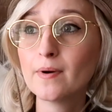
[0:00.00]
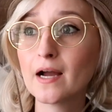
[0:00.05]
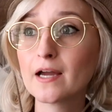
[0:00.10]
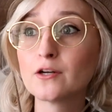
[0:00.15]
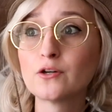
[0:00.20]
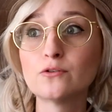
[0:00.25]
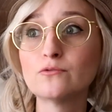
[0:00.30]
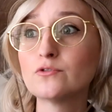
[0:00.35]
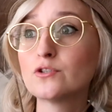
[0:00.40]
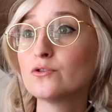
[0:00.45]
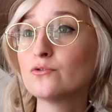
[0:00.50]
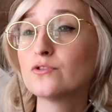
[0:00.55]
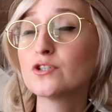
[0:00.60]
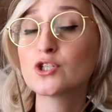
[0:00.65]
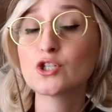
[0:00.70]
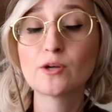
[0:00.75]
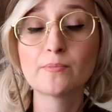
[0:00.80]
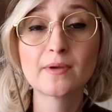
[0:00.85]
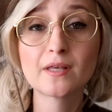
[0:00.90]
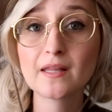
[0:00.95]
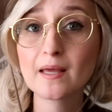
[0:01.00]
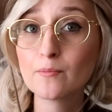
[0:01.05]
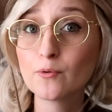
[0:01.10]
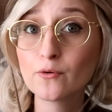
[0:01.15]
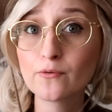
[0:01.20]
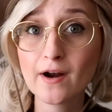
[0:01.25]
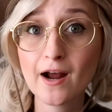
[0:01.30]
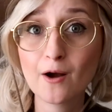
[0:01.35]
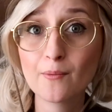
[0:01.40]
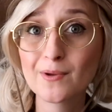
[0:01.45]
I don't do the shipping
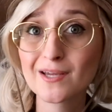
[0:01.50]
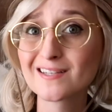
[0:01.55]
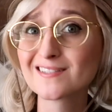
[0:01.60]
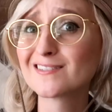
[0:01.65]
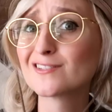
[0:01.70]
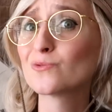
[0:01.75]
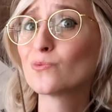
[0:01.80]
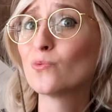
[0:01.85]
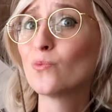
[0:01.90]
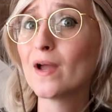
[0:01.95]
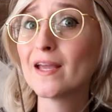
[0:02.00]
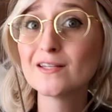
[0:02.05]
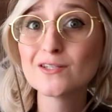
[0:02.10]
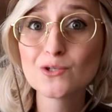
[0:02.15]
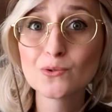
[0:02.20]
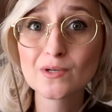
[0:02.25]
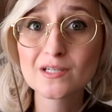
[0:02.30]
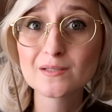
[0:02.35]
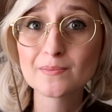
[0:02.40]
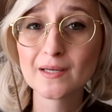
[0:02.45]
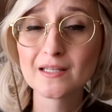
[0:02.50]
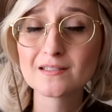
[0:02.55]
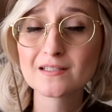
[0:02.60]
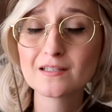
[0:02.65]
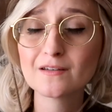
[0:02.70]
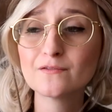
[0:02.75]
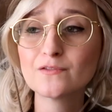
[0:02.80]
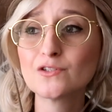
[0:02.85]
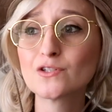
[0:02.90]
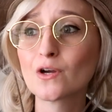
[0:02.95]
label route because it's way too expensive.